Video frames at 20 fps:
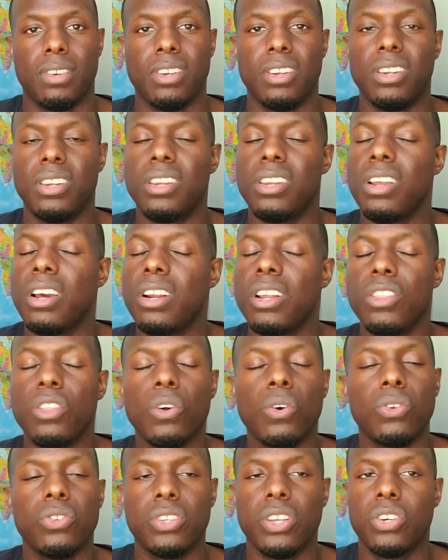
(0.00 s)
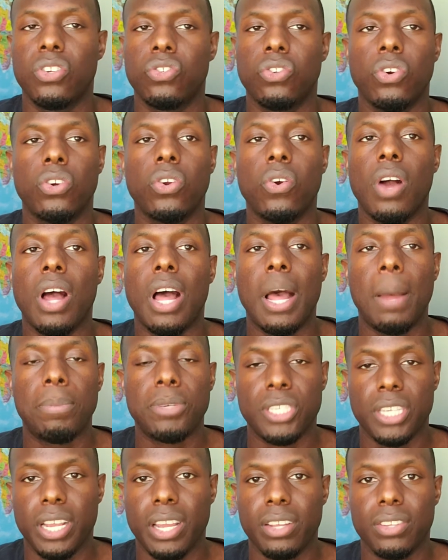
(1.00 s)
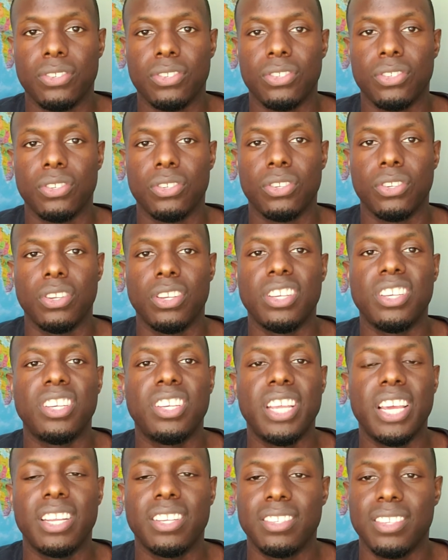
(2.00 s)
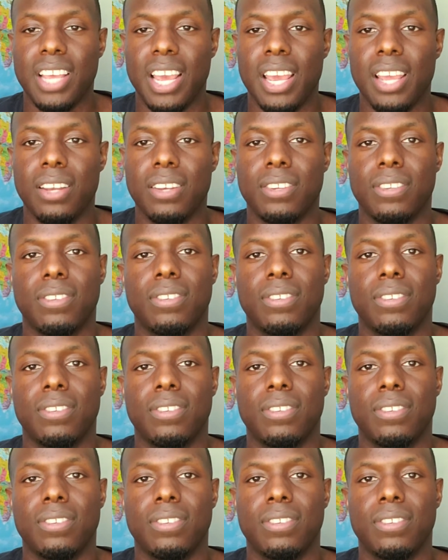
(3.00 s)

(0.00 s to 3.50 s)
None of those external objects dictate